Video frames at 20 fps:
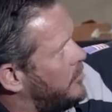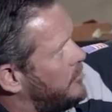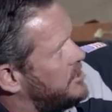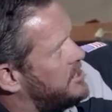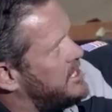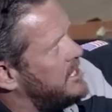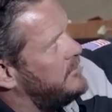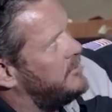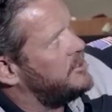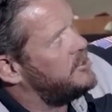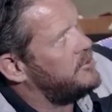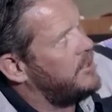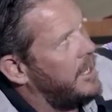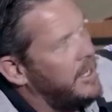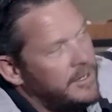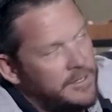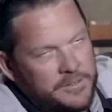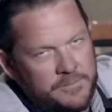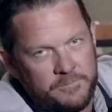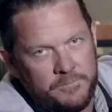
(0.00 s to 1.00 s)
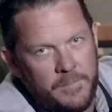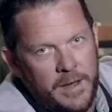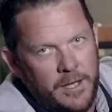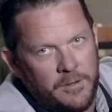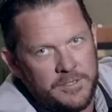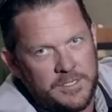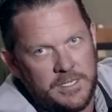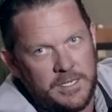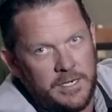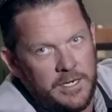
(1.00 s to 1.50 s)
Receiver dryer
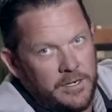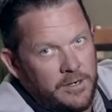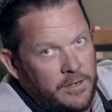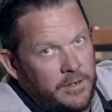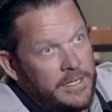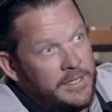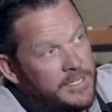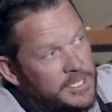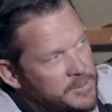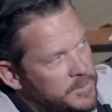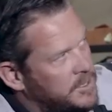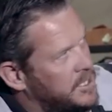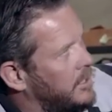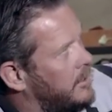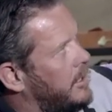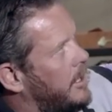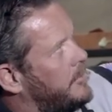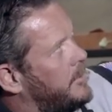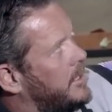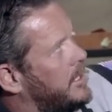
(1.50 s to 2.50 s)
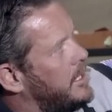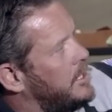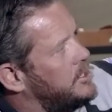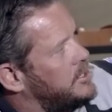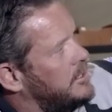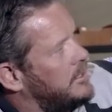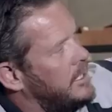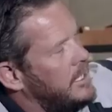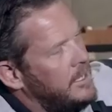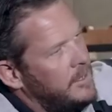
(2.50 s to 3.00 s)
mounts here in this particular
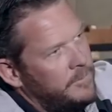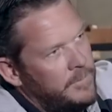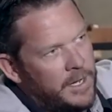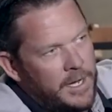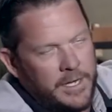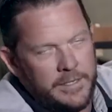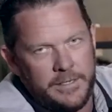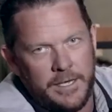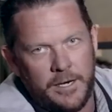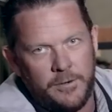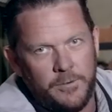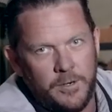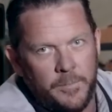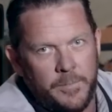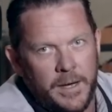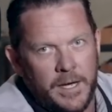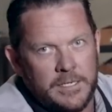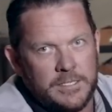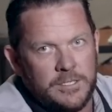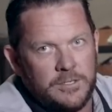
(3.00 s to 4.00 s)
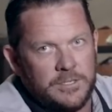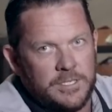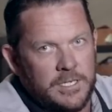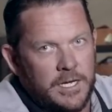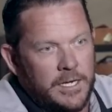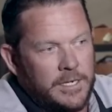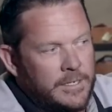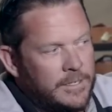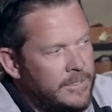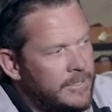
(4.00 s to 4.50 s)
application behind that rear passenger
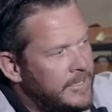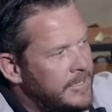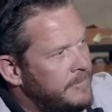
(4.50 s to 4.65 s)
side.